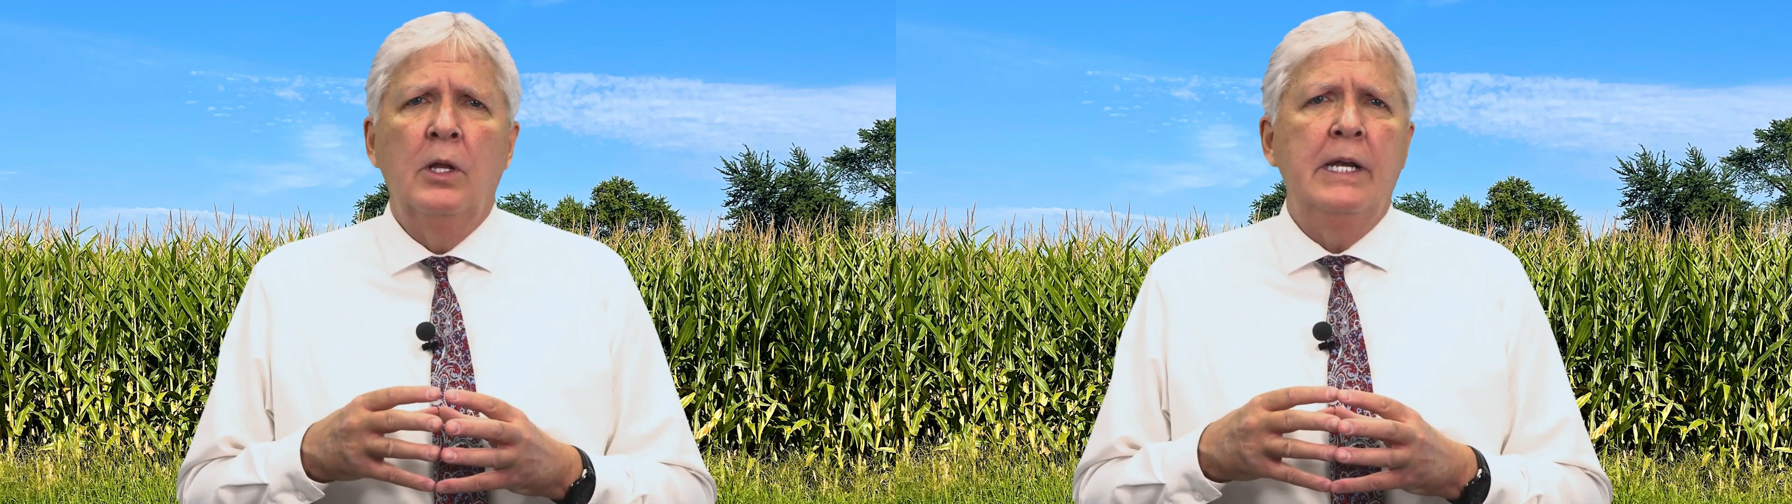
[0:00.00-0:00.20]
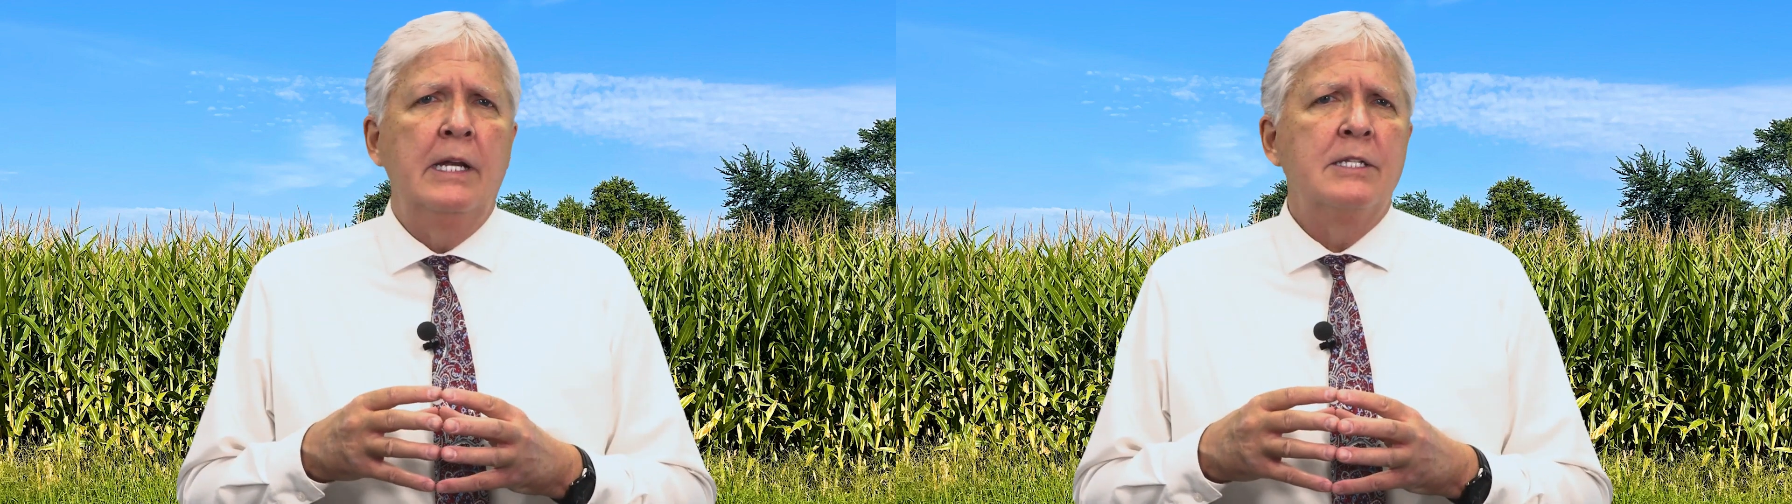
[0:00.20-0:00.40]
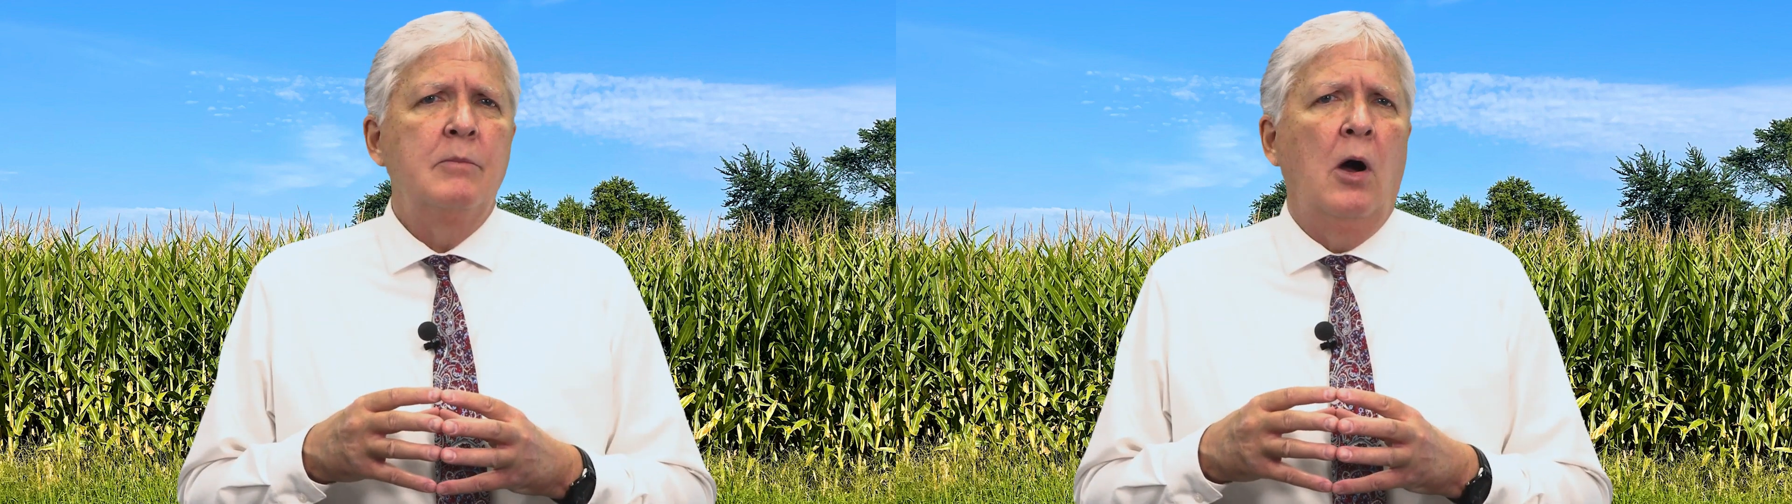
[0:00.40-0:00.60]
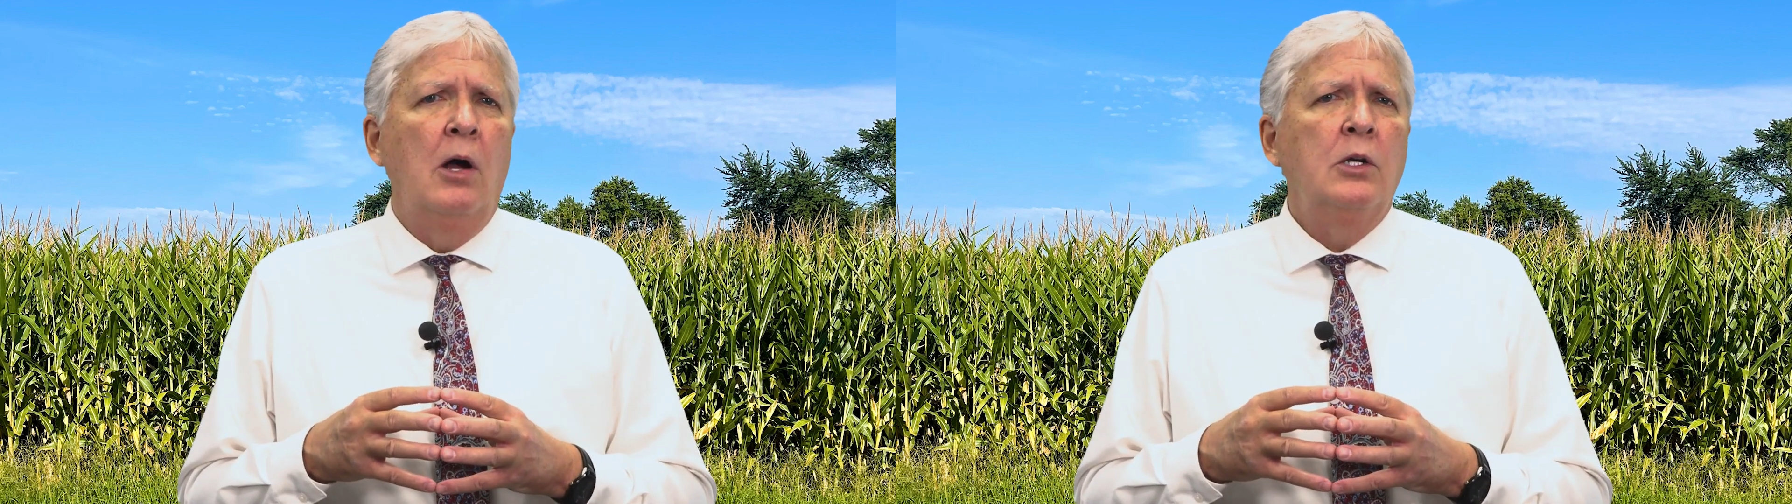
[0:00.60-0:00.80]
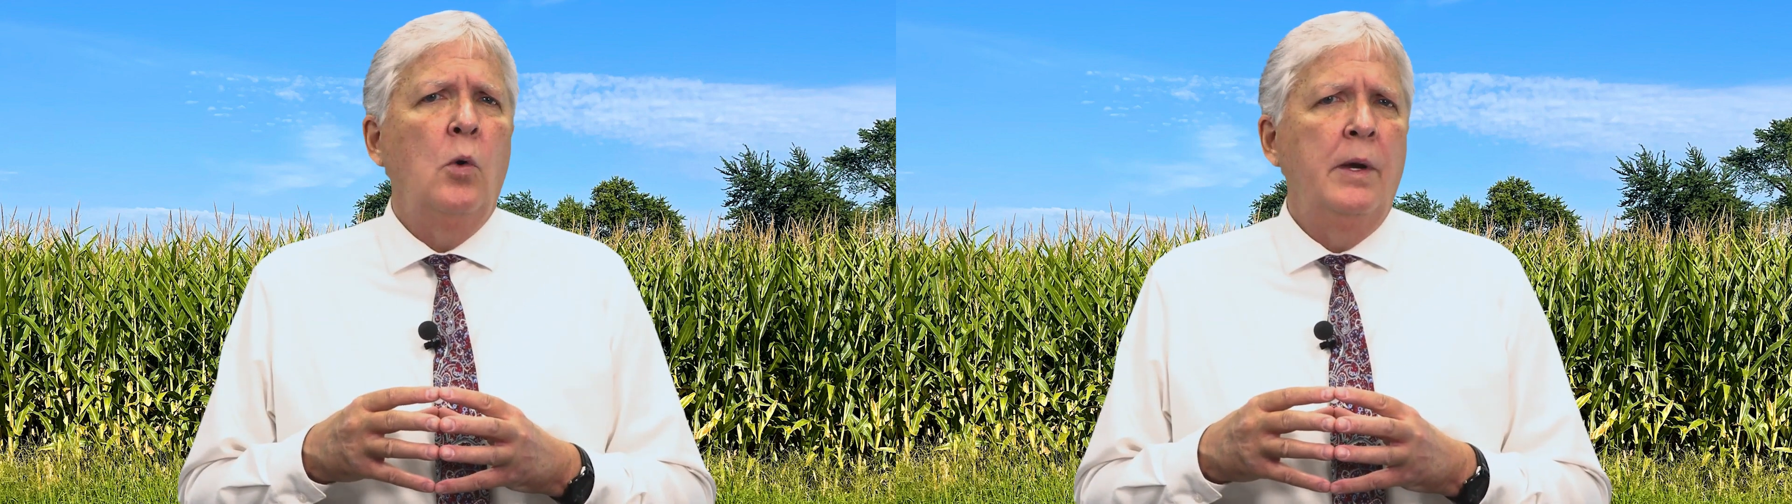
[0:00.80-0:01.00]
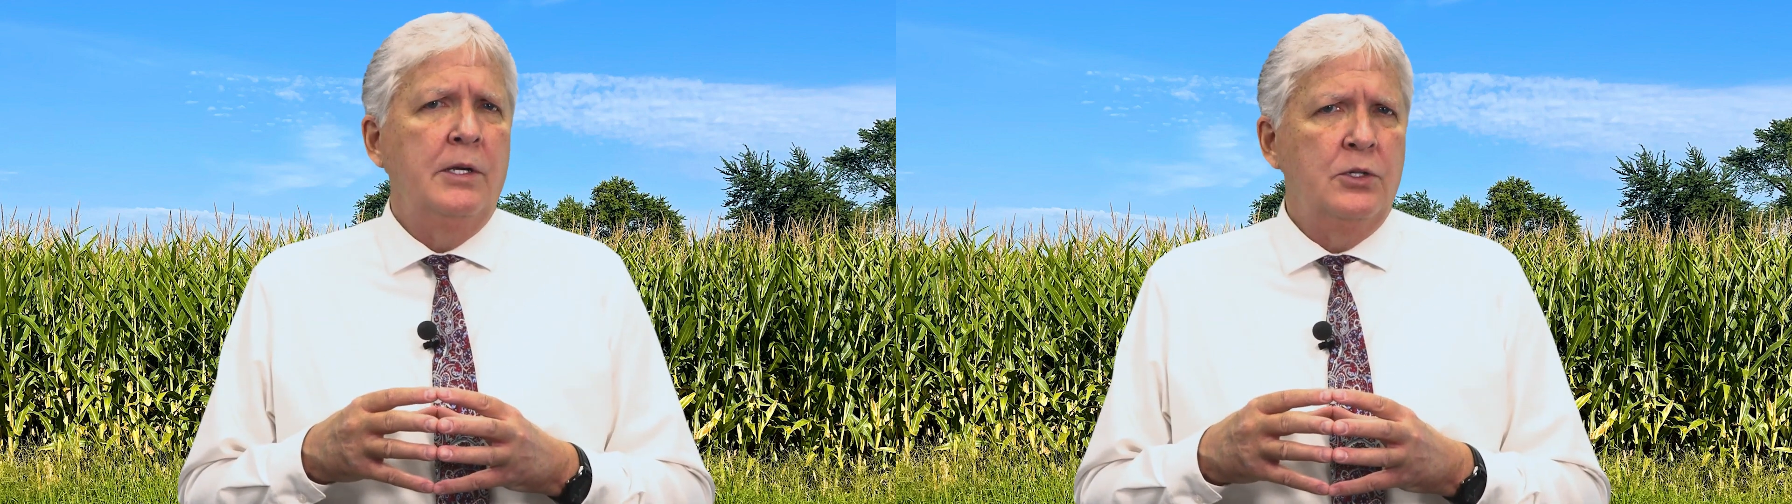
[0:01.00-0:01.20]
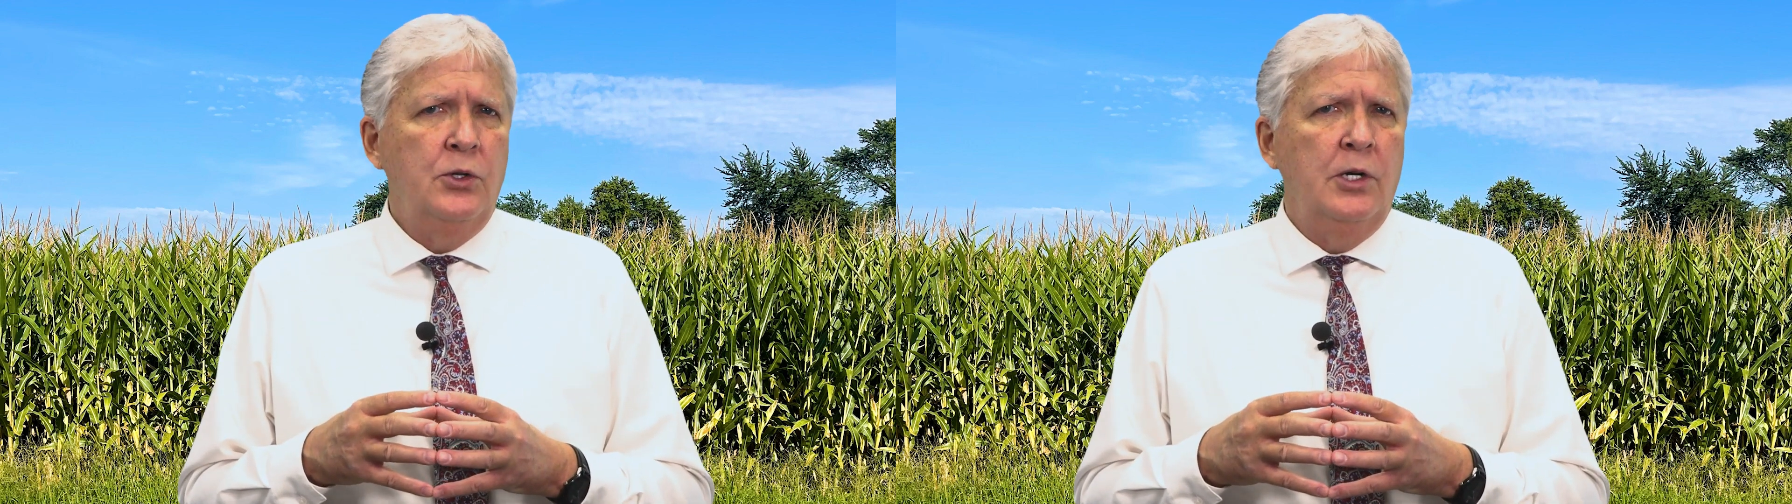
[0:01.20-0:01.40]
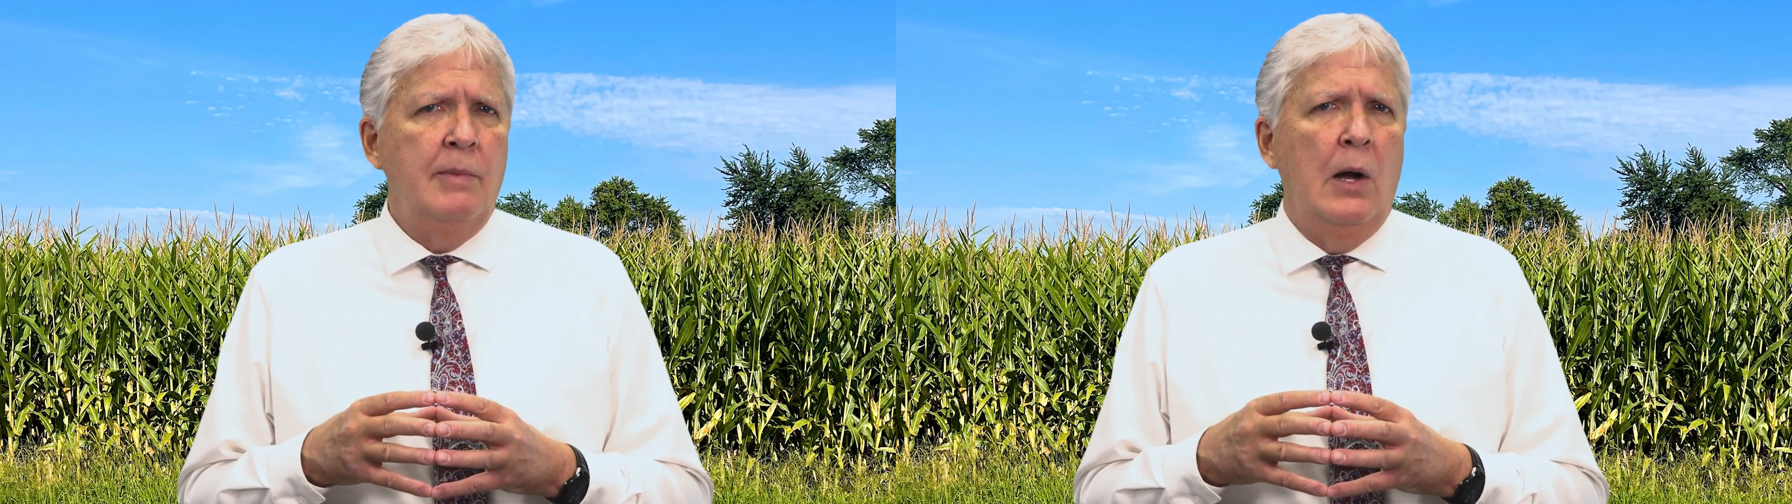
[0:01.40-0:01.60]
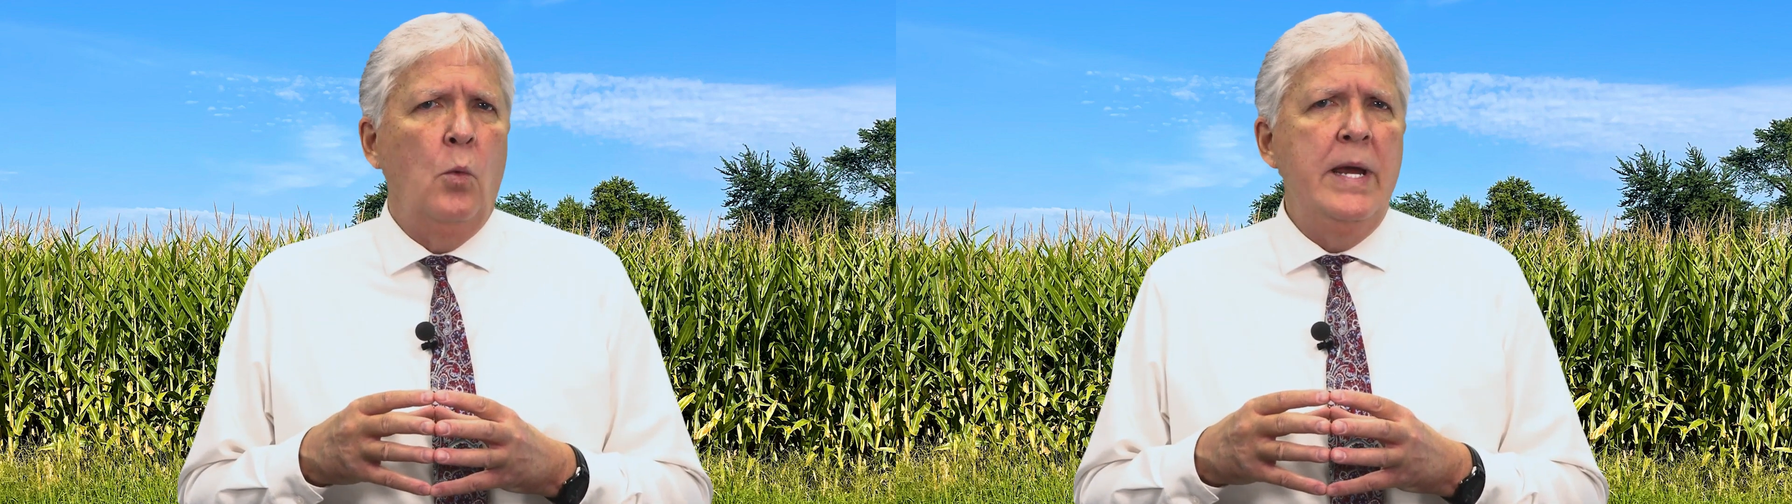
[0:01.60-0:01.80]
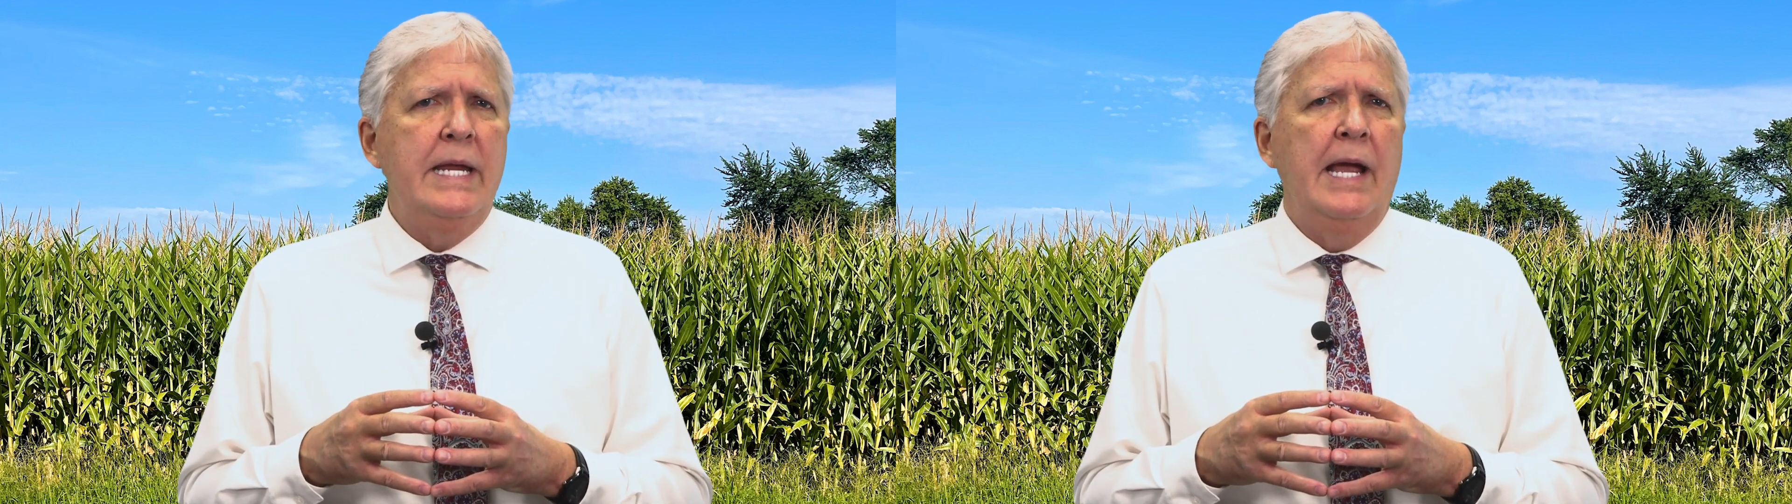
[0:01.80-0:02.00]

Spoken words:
looking at some ongoing concern about weak